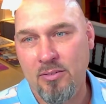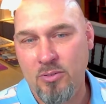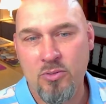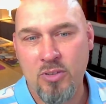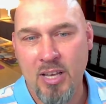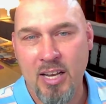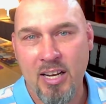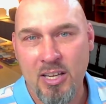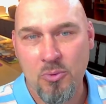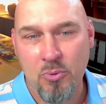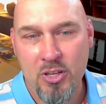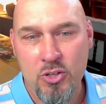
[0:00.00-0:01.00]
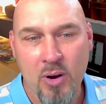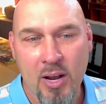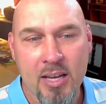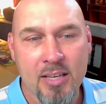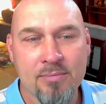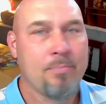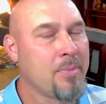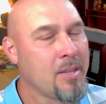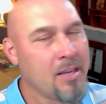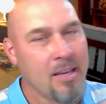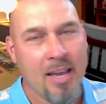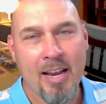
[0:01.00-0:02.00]
getting in with the Drake.
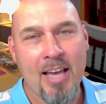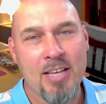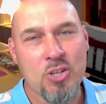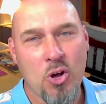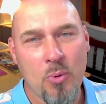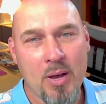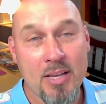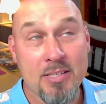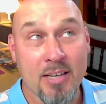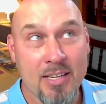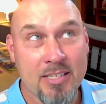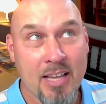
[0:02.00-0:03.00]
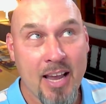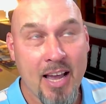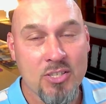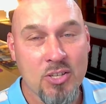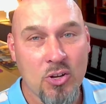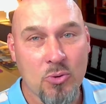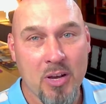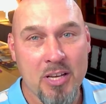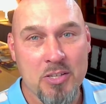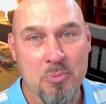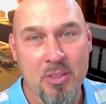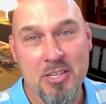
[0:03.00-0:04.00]
And as always, and I say as always,
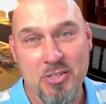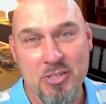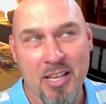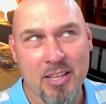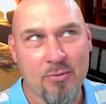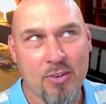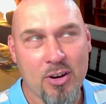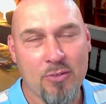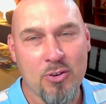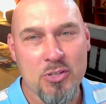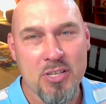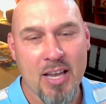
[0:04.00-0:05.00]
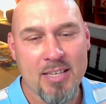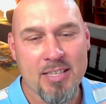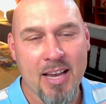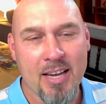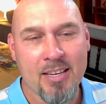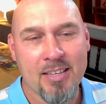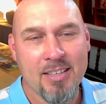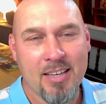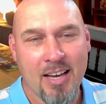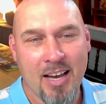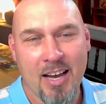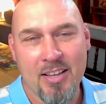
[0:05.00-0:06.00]
but this is like the very first deck tech,
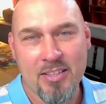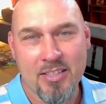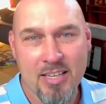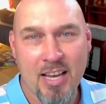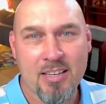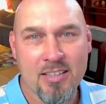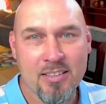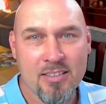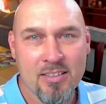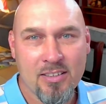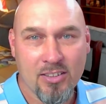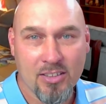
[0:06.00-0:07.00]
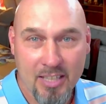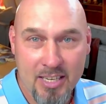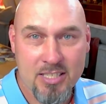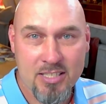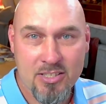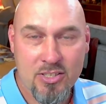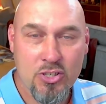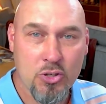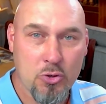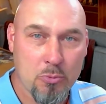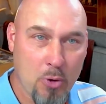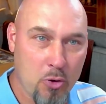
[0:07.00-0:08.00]
the deck lists to
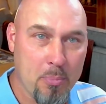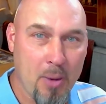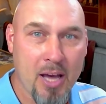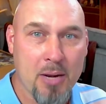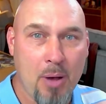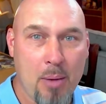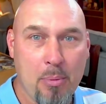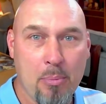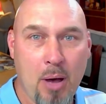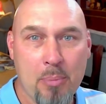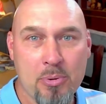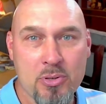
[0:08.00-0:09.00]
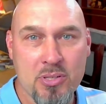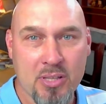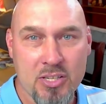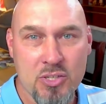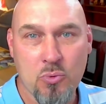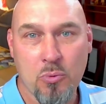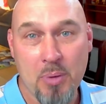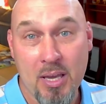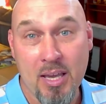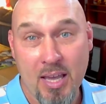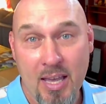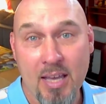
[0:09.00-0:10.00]
both mine and Papa Popper's list will be
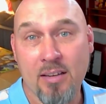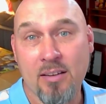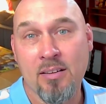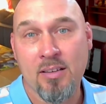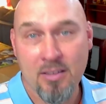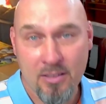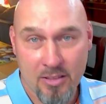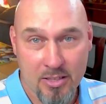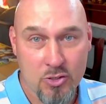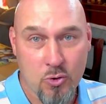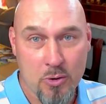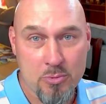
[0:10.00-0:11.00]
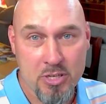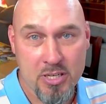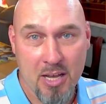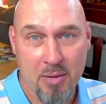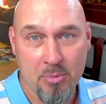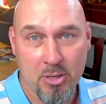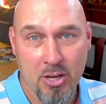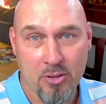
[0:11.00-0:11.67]
in the description down below.